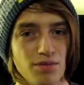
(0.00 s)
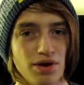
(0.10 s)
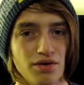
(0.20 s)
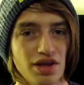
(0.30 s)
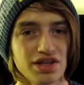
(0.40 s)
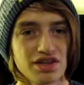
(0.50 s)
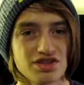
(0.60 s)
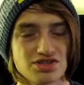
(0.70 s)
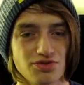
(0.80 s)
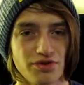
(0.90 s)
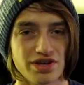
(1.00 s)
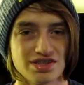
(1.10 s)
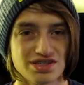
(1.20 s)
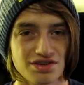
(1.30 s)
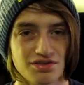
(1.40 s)
about any of the stories,
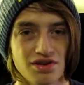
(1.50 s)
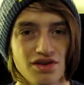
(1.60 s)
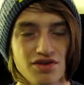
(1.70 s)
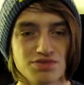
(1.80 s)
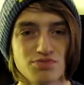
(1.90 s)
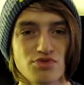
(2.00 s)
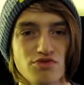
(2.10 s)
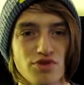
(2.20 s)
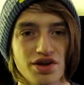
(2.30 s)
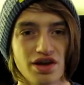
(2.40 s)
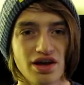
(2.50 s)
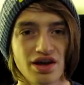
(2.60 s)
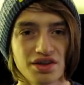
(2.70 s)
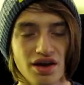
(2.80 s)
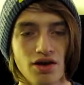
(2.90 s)
so let's move right
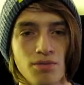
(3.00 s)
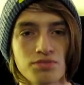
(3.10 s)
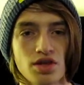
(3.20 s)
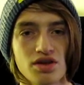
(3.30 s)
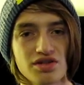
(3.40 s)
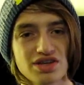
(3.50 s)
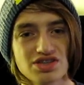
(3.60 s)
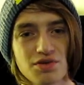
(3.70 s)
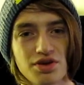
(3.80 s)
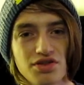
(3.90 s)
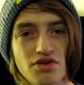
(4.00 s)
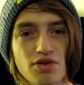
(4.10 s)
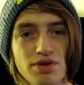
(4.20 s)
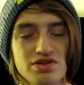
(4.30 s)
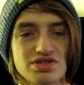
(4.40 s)
on. Next thing I wanted to talk
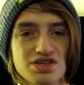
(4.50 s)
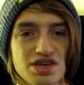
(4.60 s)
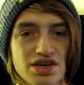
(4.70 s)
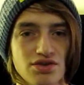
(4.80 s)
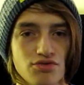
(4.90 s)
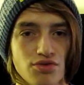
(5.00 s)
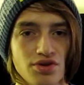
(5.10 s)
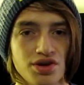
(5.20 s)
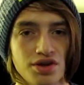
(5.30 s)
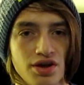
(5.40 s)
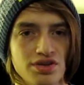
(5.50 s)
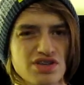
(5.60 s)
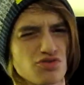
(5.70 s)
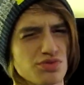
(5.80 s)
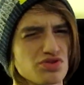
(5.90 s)
about is the Android
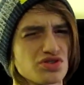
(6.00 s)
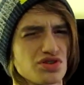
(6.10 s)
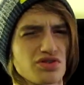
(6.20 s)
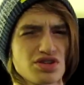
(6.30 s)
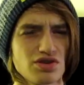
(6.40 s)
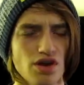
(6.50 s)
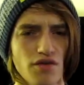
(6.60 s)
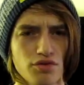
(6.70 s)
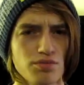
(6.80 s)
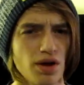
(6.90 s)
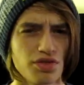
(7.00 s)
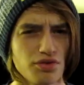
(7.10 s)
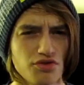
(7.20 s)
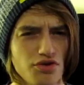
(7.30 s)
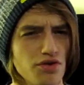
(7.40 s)
distribution charts. Every month
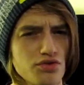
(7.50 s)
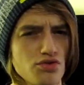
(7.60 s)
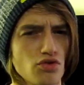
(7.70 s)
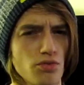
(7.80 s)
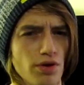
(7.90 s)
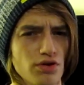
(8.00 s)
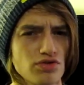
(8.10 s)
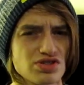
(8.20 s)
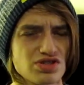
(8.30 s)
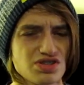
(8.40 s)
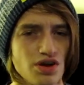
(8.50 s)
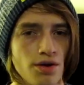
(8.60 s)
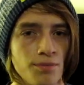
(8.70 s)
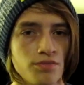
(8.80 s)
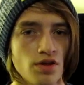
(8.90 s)
or so, Google posts how